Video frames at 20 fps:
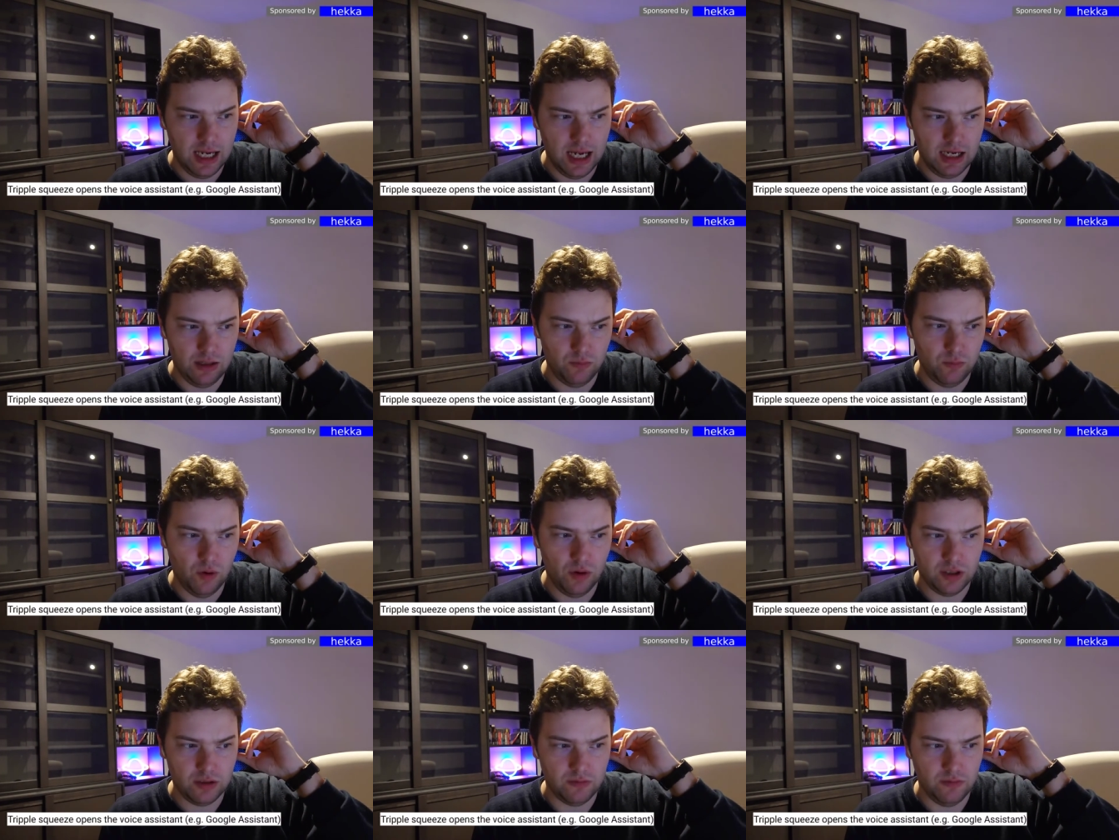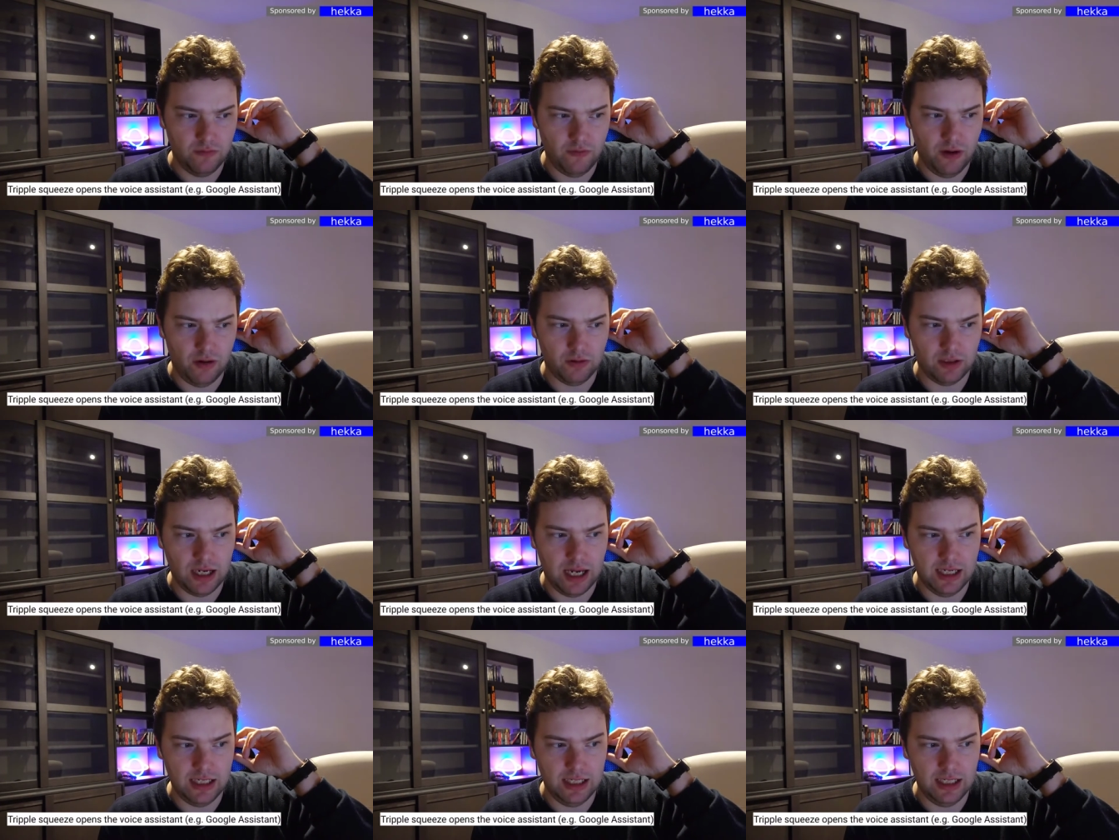and works
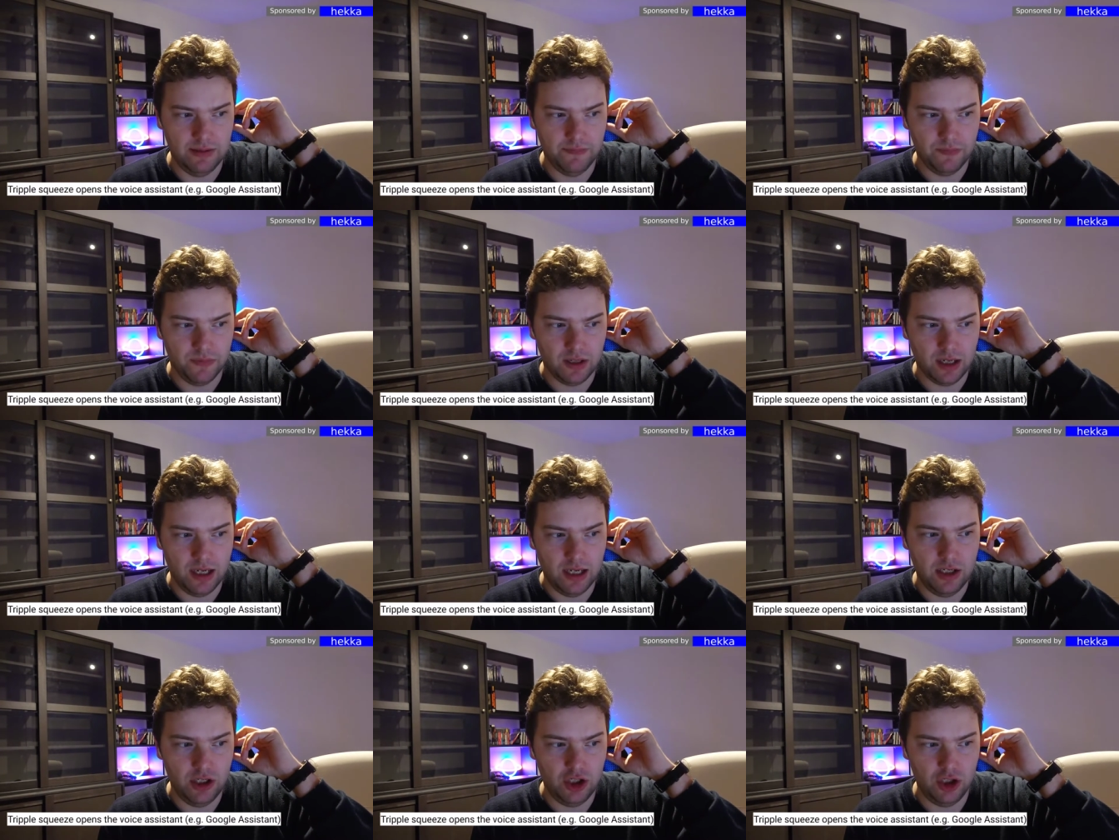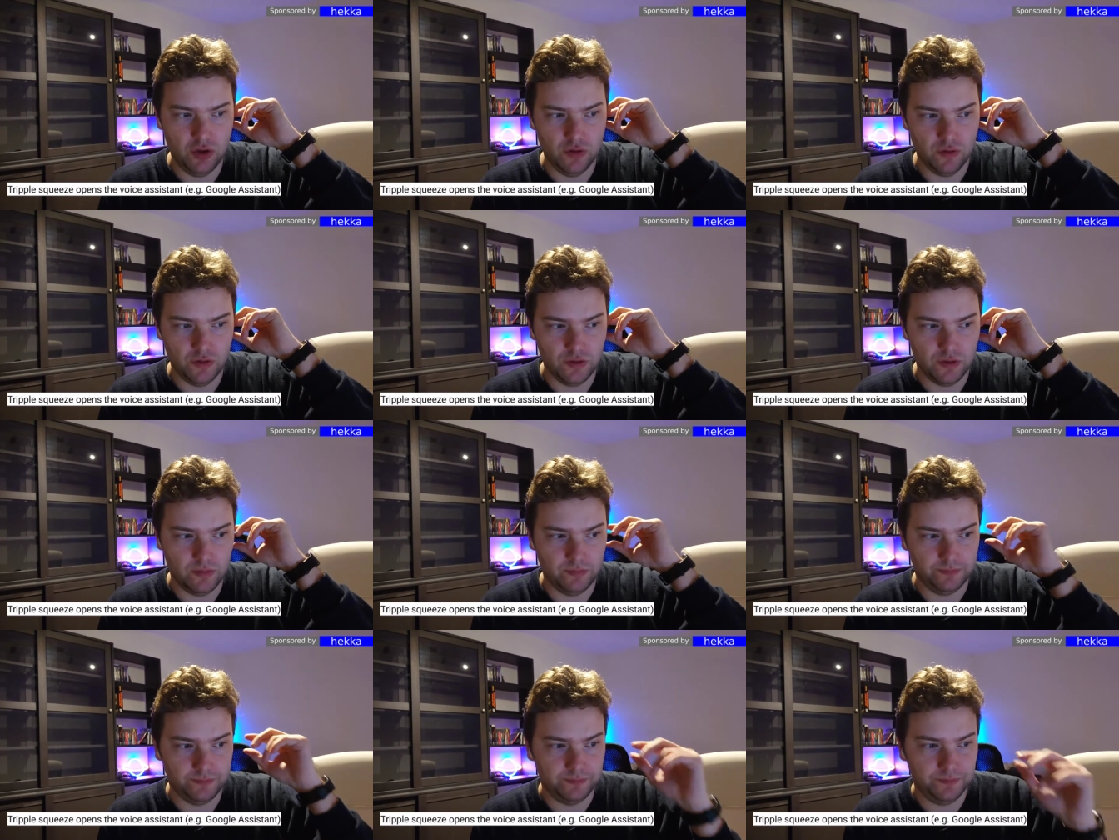without any
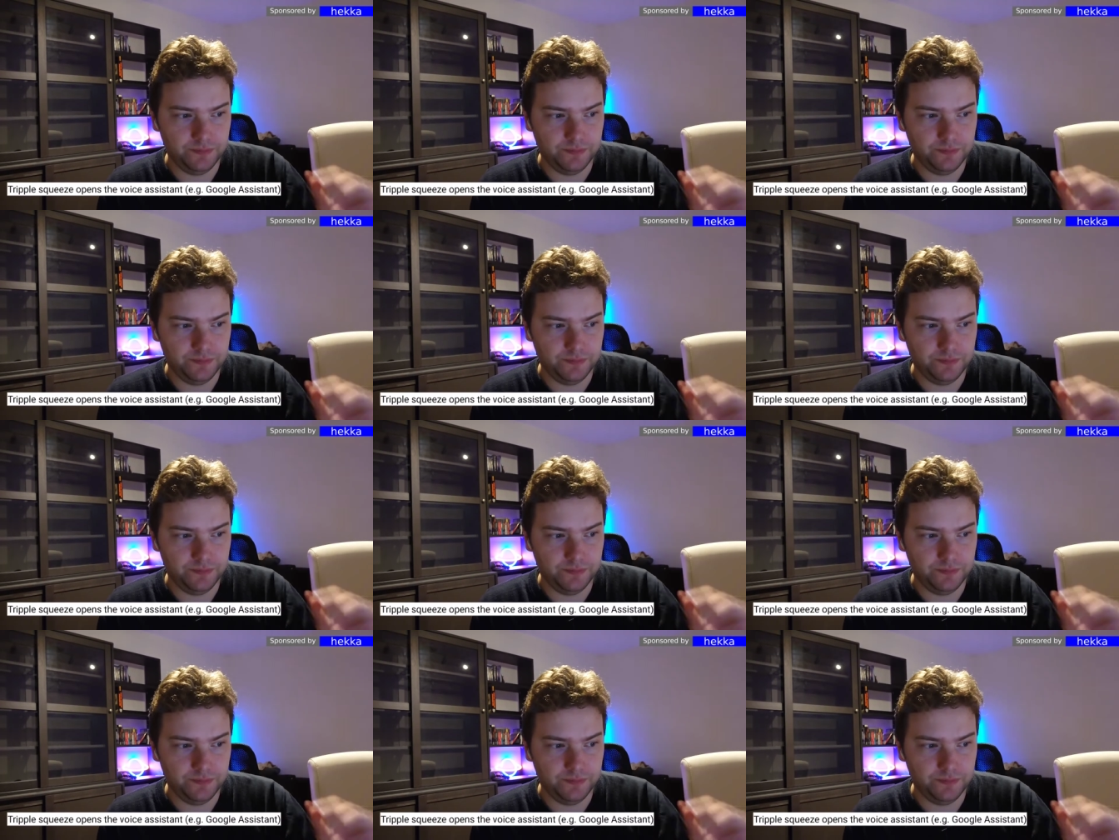issues.